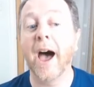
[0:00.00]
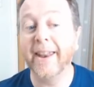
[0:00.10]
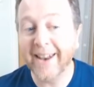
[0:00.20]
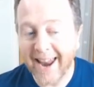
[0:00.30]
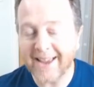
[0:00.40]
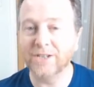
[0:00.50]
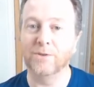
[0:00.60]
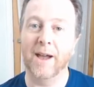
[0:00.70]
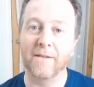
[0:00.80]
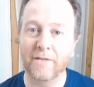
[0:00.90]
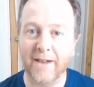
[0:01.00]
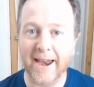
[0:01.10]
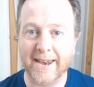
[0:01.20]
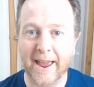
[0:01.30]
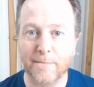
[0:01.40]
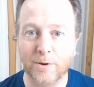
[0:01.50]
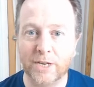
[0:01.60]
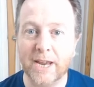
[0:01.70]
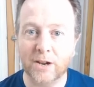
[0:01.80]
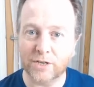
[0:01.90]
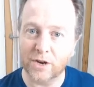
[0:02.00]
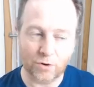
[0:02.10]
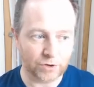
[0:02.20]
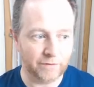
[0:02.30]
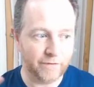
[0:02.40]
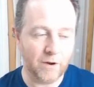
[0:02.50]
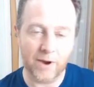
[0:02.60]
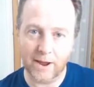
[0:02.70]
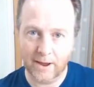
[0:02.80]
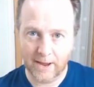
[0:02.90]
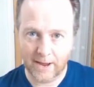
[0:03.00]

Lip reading: unless you have a valid MOT, because they cross-refer it.